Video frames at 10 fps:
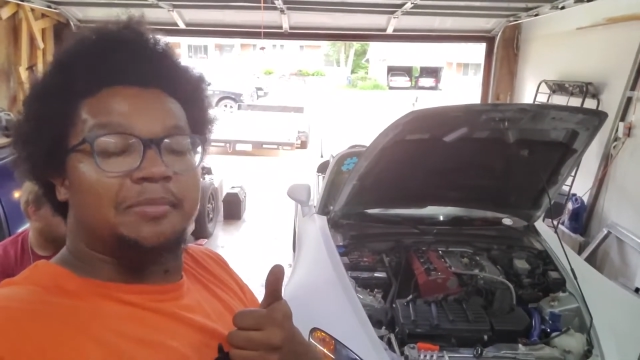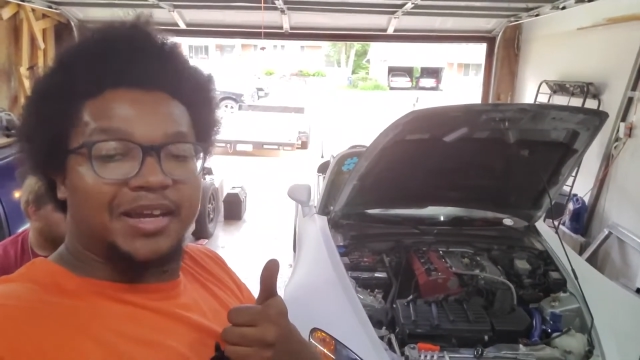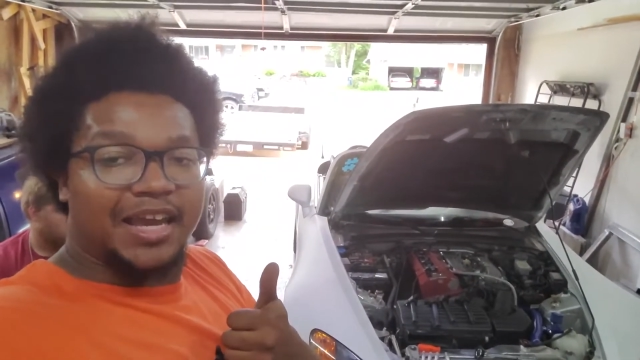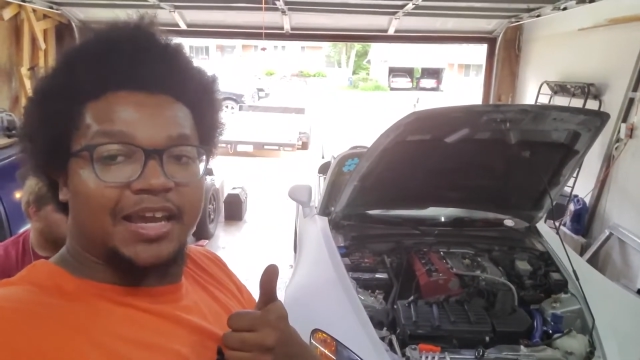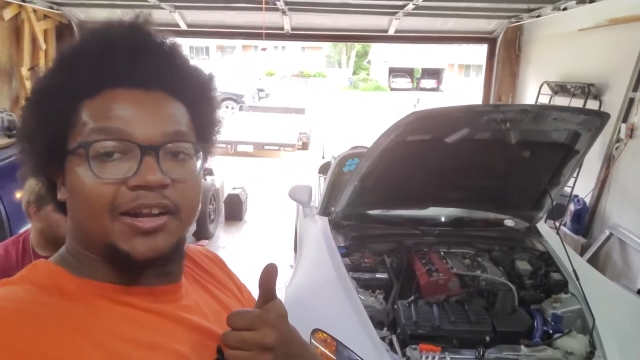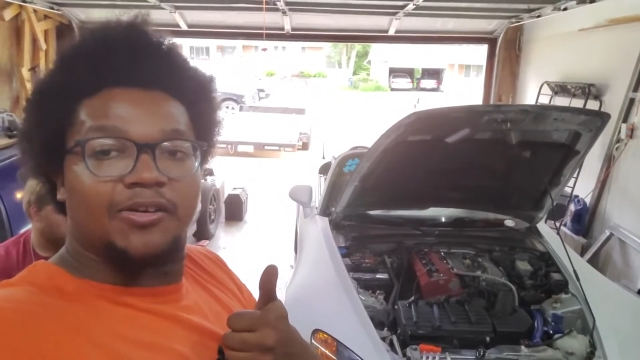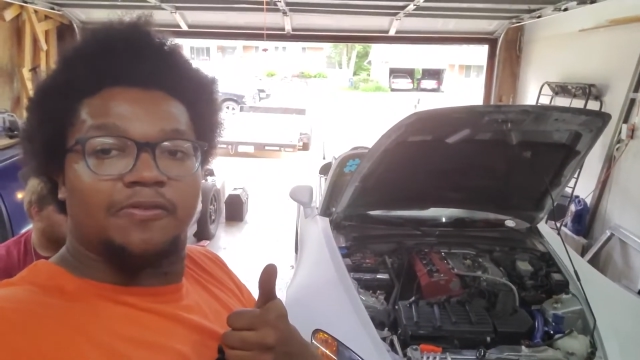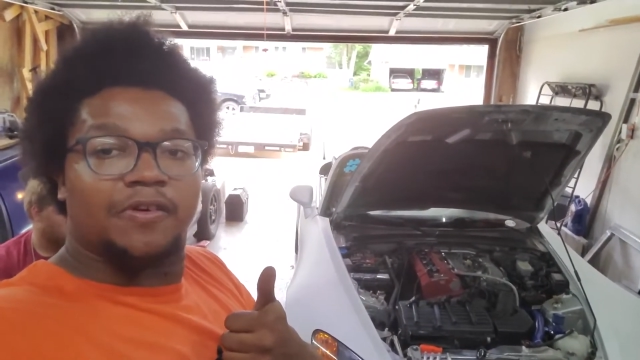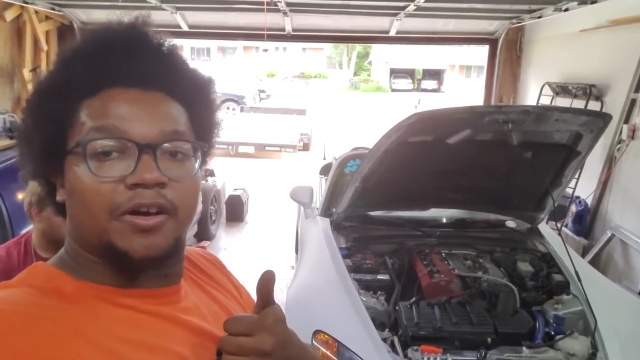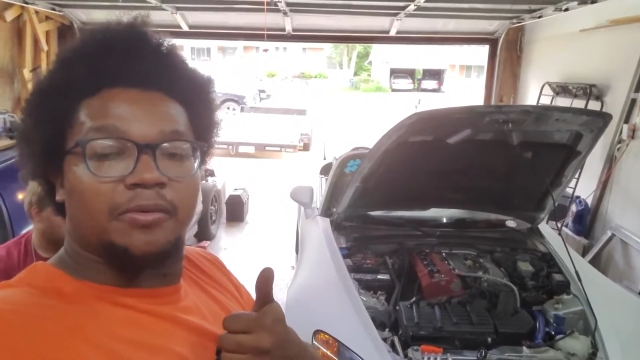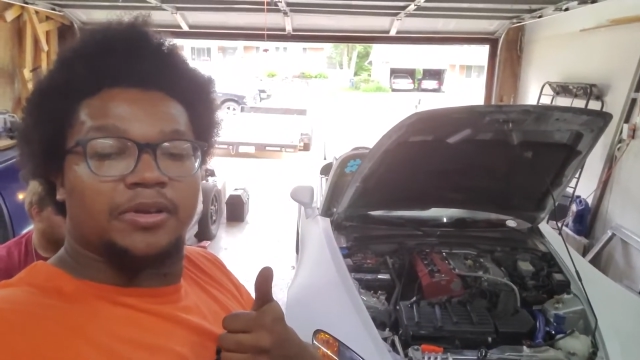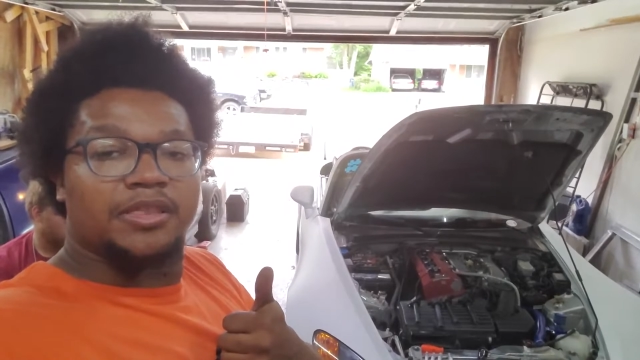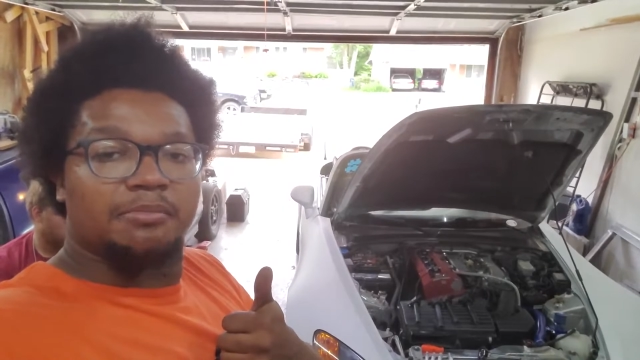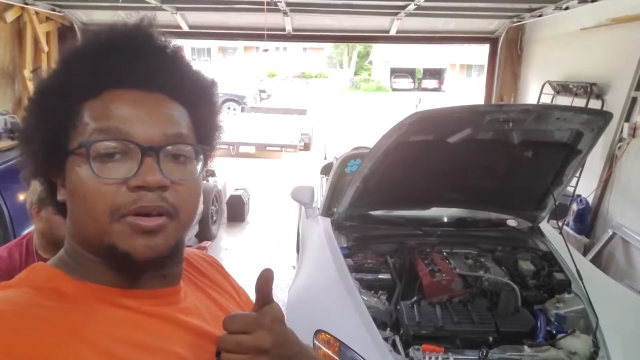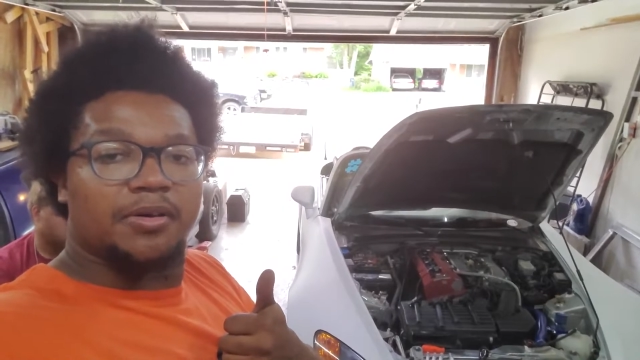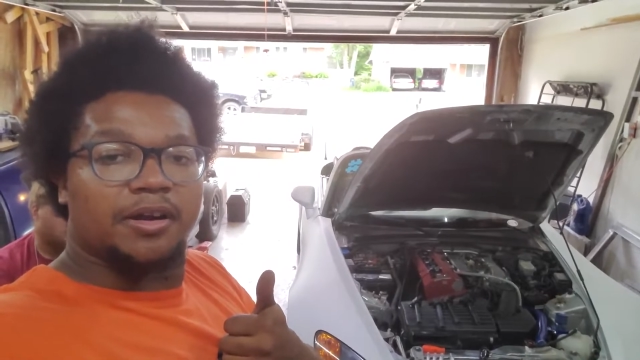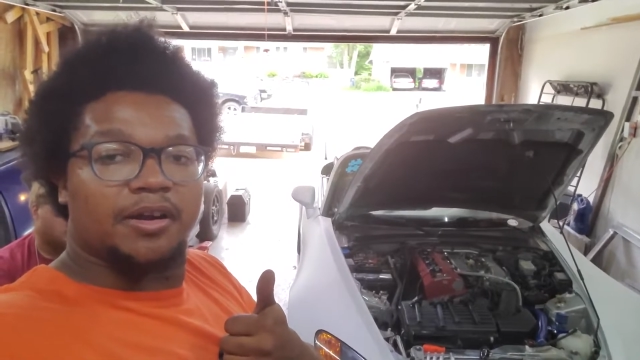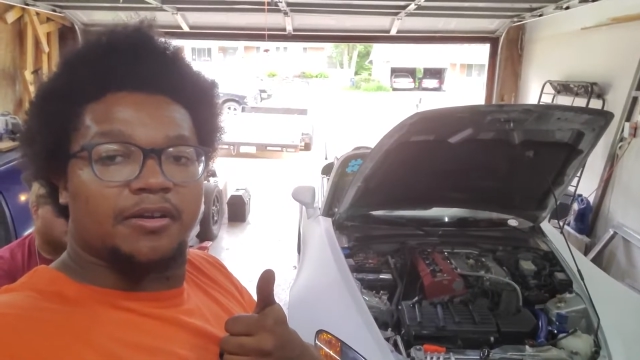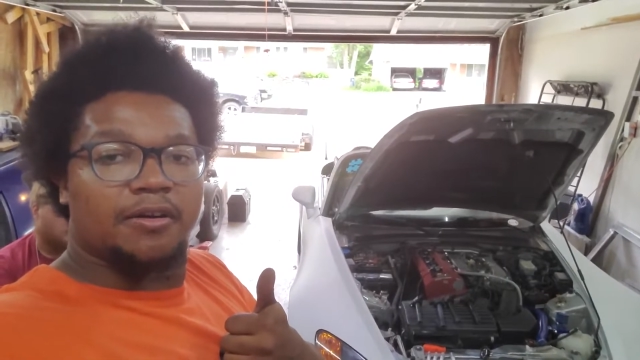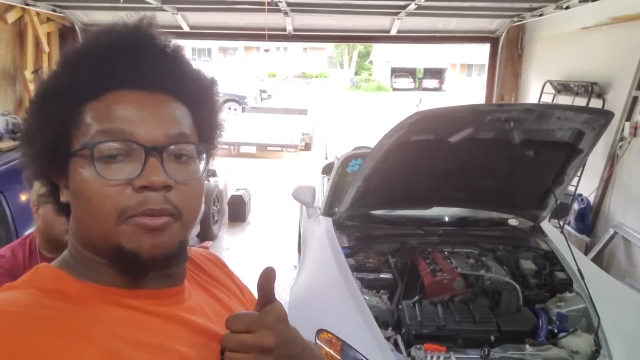a mechanical fault with the
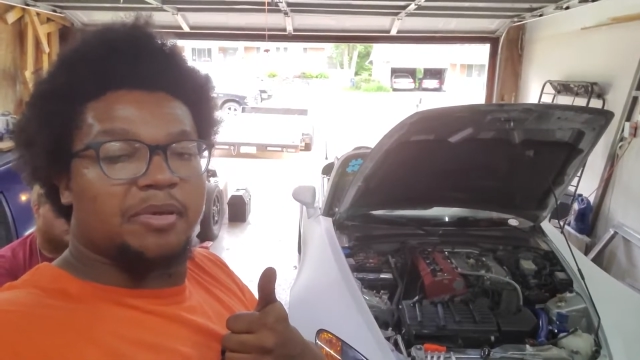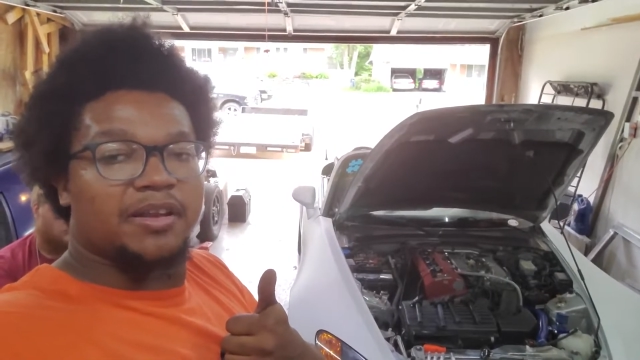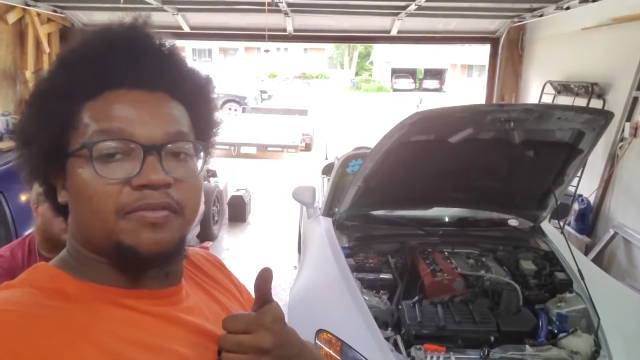motor or a bent